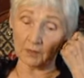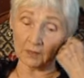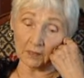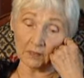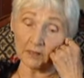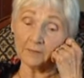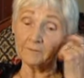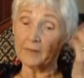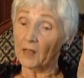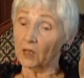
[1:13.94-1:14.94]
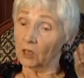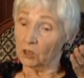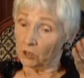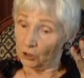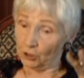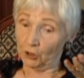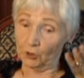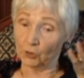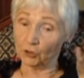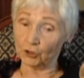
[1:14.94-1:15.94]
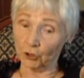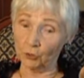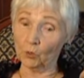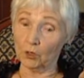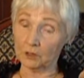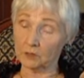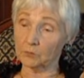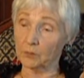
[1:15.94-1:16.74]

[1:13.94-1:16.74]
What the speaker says: and in India, she was,